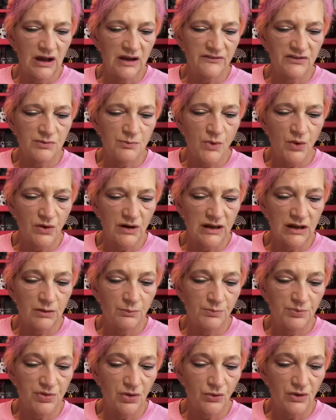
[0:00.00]
Every morning,
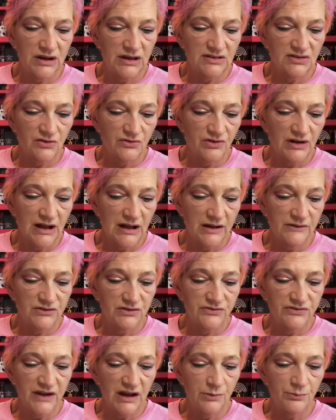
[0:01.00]
employees arrive
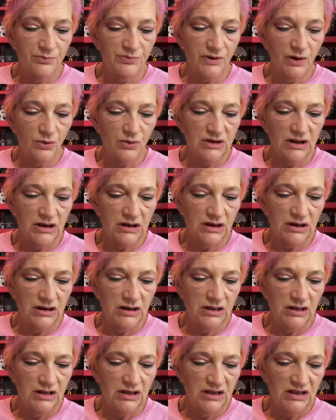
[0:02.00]
to find
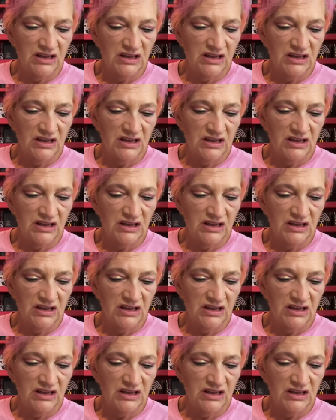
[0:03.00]
broken,